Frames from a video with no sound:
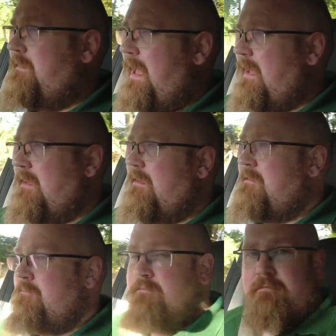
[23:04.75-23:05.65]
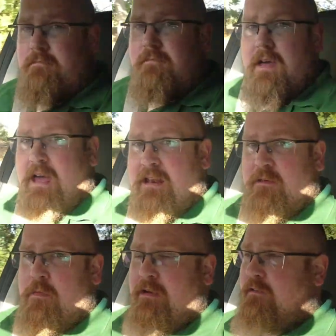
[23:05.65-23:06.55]
tech, and
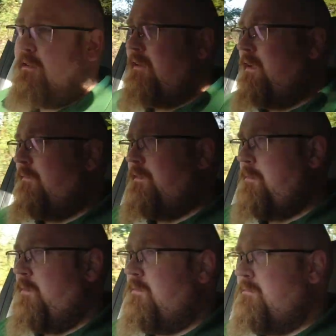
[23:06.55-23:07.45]
it's practical and comfortable.